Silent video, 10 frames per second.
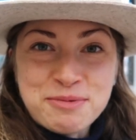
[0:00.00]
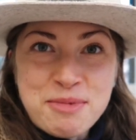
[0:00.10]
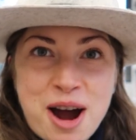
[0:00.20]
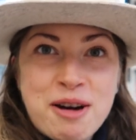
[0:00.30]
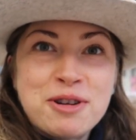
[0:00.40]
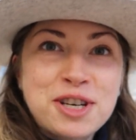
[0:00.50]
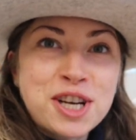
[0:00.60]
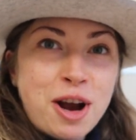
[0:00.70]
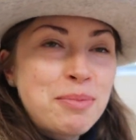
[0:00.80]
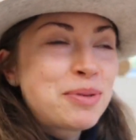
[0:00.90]
from our
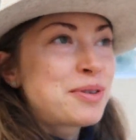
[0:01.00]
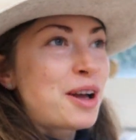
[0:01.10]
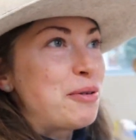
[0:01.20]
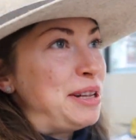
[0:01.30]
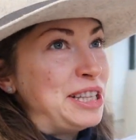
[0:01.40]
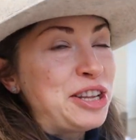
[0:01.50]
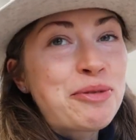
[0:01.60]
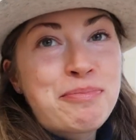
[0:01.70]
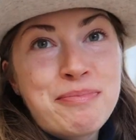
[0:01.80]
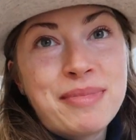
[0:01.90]
shop, well,
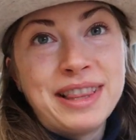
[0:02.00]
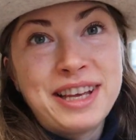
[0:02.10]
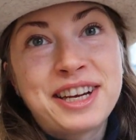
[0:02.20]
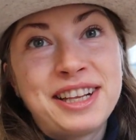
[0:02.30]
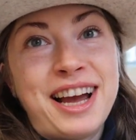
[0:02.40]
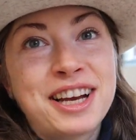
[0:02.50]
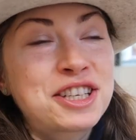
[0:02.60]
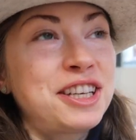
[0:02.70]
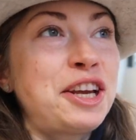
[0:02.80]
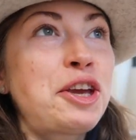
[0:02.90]
not little,
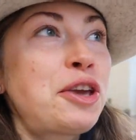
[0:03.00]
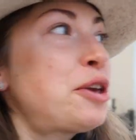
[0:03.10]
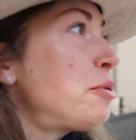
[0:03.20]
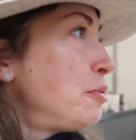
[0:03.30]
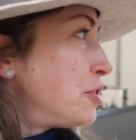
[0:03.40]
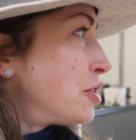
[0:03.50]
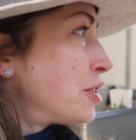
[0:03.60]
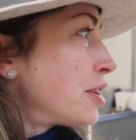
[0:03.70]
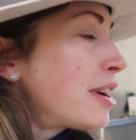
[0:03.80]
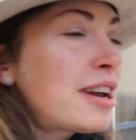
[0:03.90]
actually
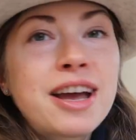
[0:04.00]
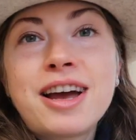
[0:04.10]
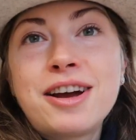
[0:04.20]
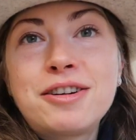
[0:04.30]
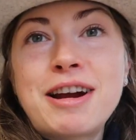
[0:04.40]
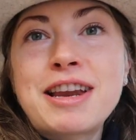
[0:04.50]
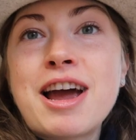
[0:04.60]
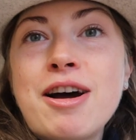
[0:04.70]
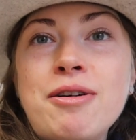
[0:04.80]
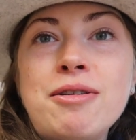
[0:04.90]
huge. Right
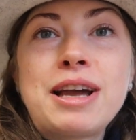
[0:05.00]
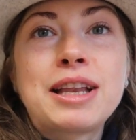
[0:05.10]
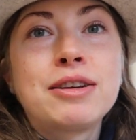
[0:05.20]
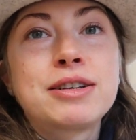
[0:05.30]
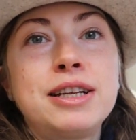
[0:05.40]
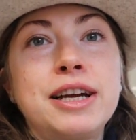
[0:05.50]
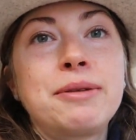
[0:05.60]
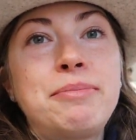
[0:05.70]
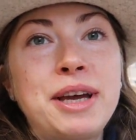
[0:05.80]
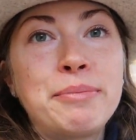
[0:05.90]
now it looks
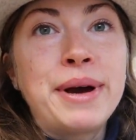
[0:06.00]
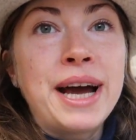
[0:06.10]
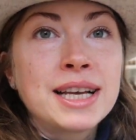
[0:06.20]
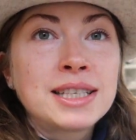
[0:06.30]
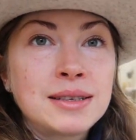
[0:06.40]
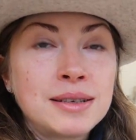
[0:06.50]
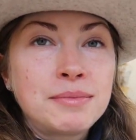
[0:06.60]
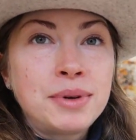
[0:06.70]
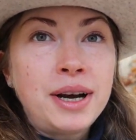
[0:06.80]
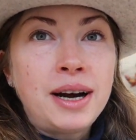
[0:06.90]
like a big mess
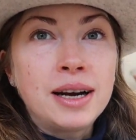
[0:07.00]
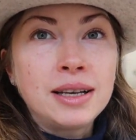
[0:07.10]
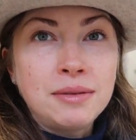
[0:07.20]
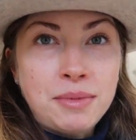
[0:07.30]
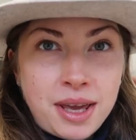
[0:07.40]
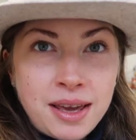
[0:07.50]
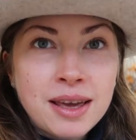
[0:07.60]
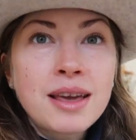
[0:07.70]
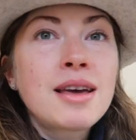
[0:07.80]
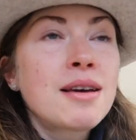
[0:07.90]
behind me,
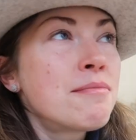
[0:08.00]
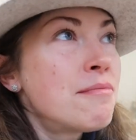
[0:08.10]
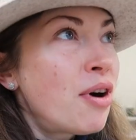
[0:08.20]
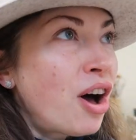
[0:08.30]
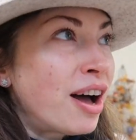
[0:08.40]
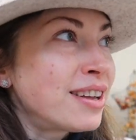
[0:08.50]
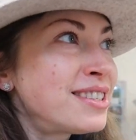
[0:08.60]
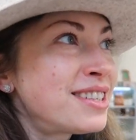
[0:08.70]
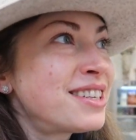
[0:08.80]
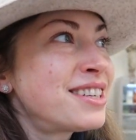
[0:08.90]
but
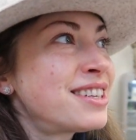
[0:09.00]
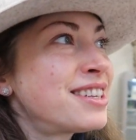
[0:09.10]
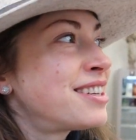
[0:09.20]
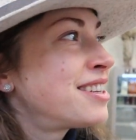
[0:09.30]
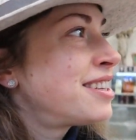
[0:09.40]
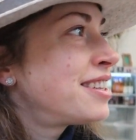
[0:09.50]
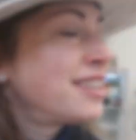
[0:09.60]
that's not very nice to